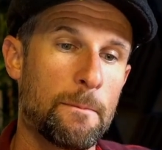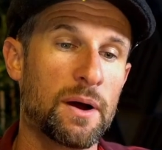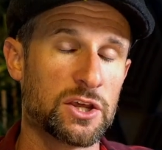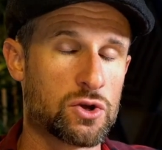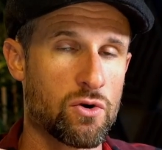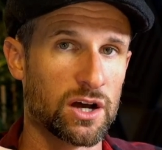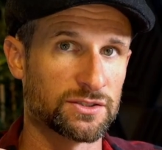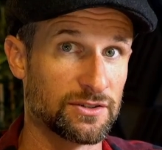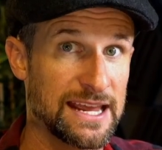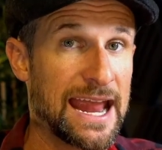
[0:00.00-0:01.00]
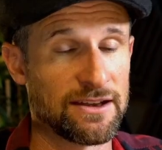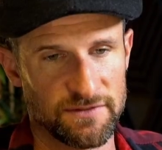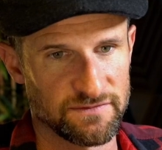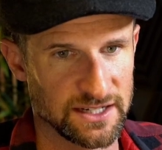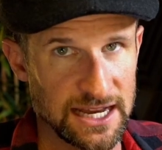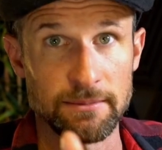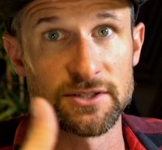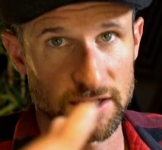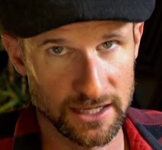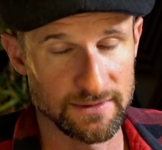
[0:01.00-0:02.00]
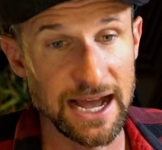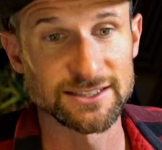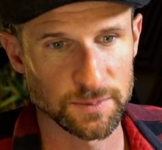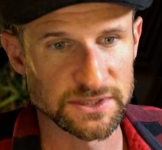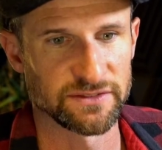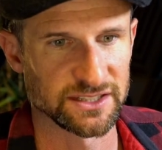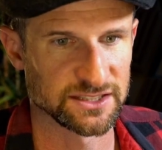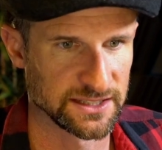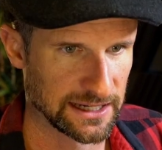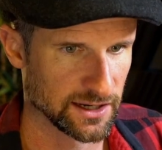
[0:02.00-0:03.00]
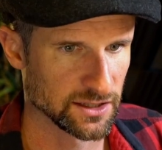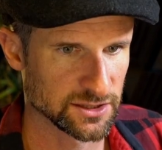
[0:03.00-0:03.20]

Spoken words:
but you also gain 15 damage in that specific scenario.